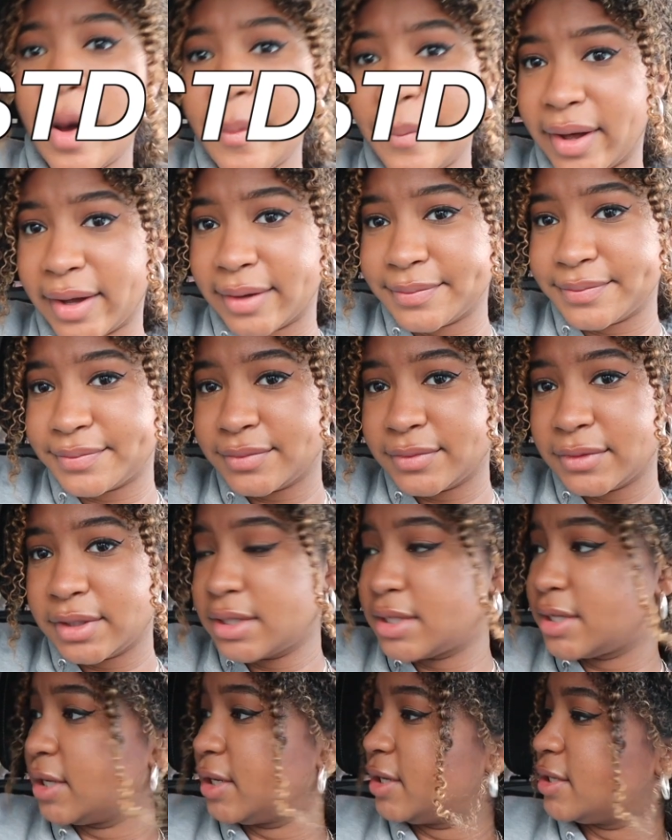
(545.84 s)
wuma.
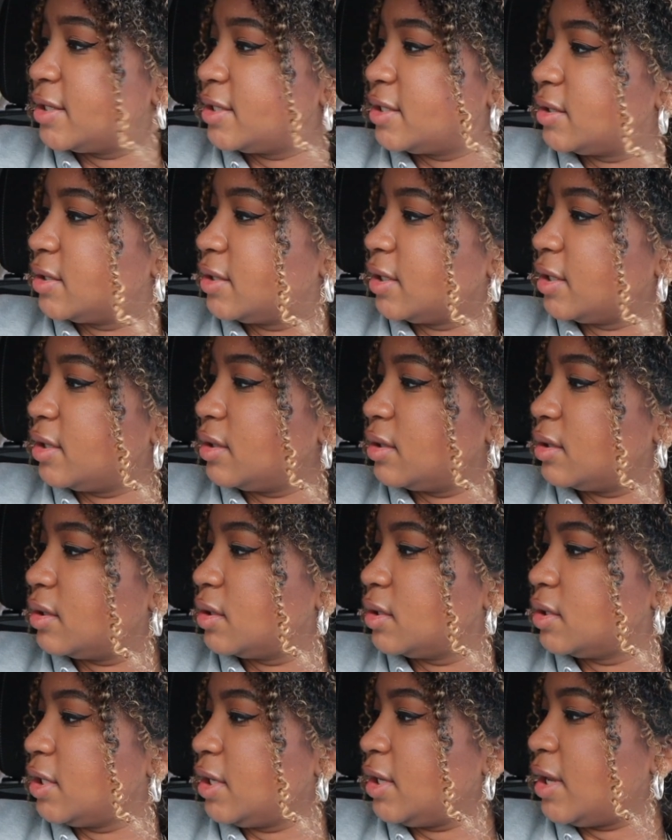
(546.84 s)
Tidis,
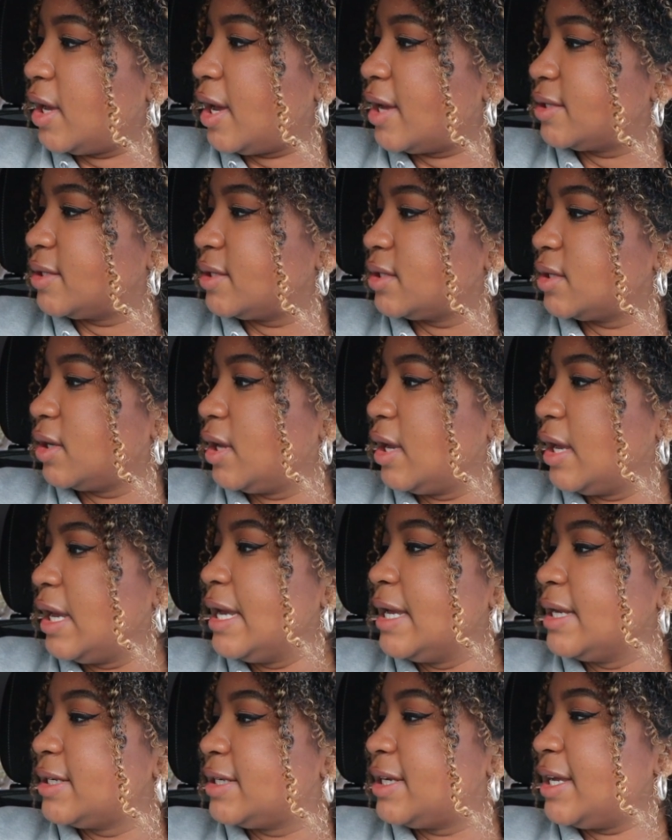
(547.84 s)
T-S,
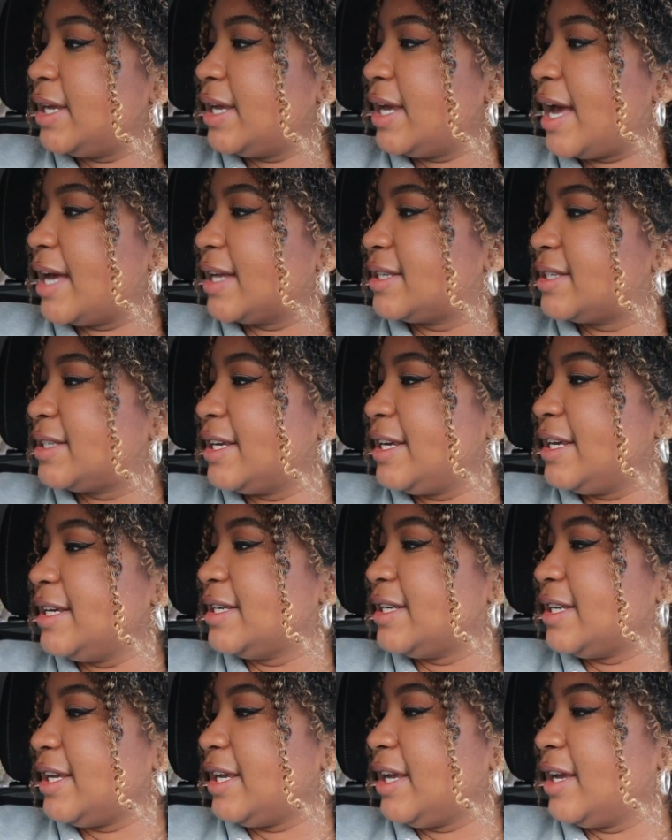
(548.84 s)

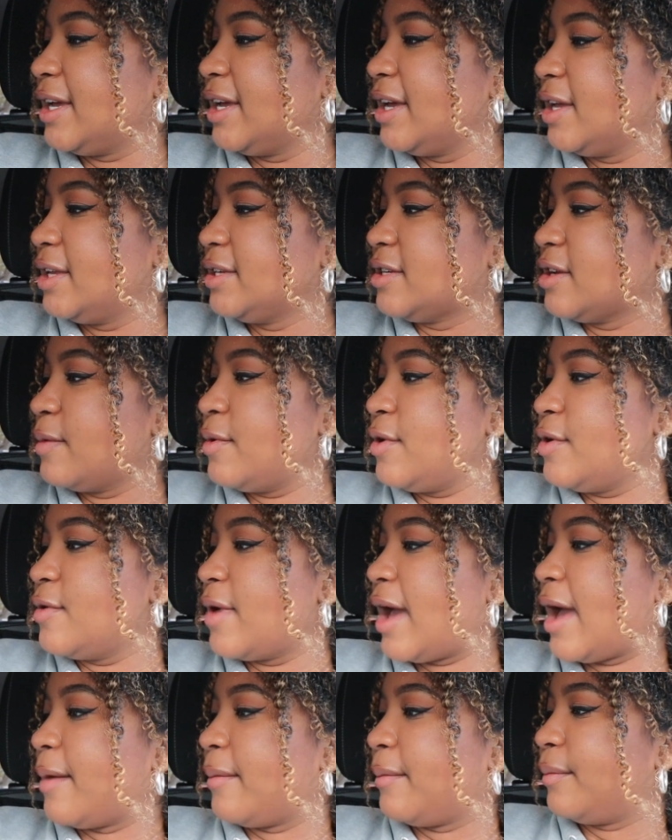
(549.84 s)

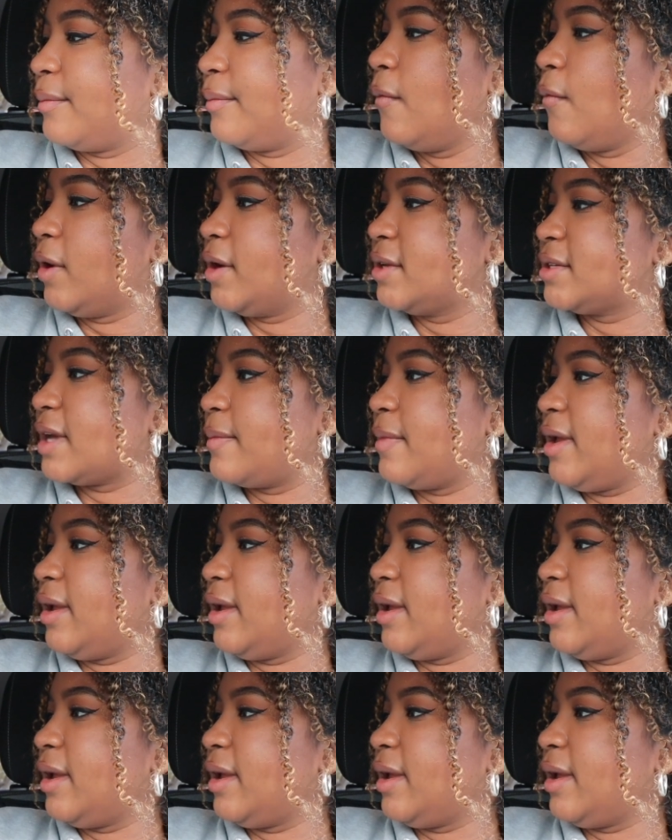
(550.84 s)
T-S-T-D-W-M. What does that